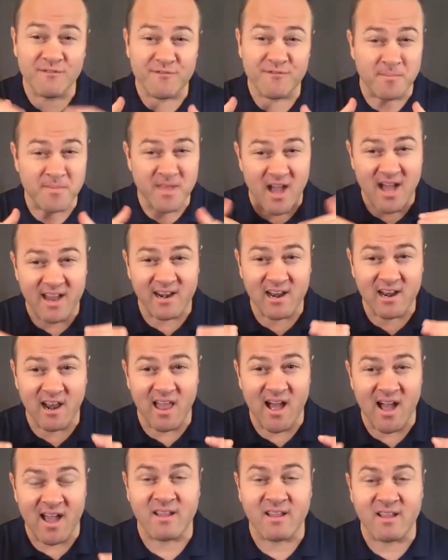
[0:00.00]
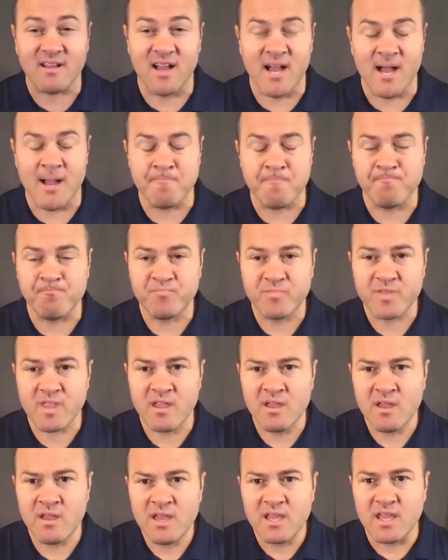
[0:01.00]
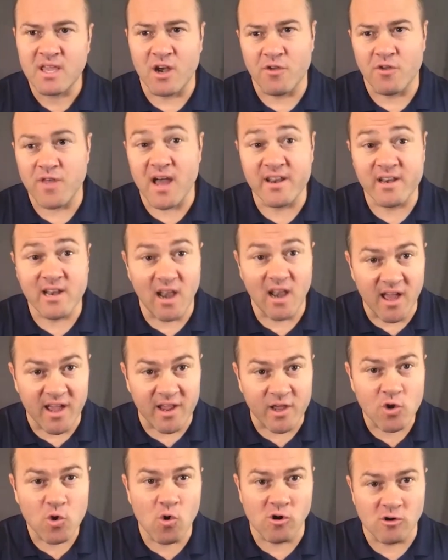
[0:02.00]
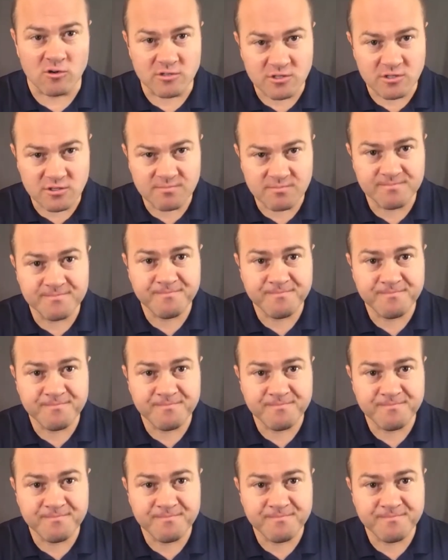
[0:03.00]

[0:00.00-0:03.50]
from the underlying, um, you know, the underlying cause.